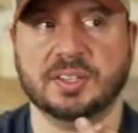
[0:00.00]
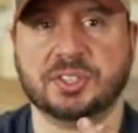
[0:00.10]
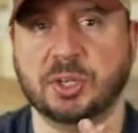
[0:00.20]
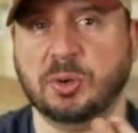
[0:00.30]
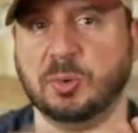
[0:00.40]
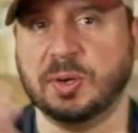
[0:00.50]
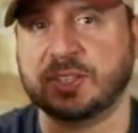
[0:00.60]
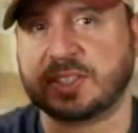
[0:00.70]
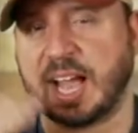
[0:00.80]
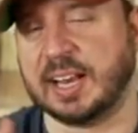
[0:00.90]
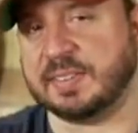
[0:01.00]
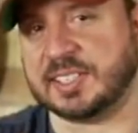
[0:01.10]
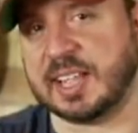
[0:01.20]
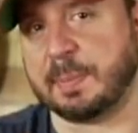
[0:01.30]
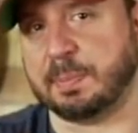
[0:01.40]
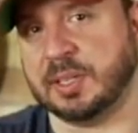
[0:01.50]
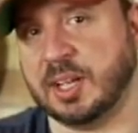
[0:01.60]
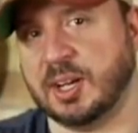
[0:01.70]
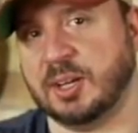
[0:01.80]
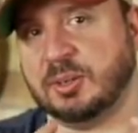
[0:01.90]
Two was kind of a step
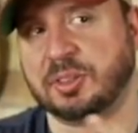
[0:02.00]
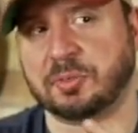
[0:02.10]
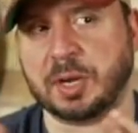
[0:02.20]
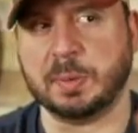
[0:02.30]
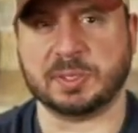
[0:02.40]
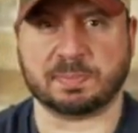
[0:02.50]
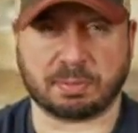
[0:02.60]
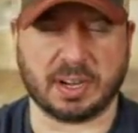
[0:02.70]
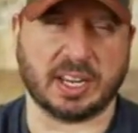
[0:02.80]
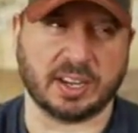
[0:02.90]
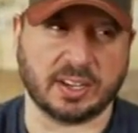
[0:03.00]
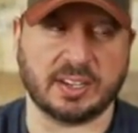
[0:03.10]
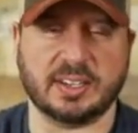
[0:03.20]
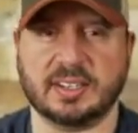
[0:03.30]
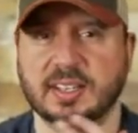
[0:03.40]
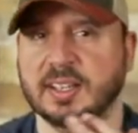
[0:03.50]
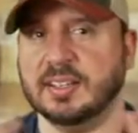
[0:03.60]
below. Three was pretty good.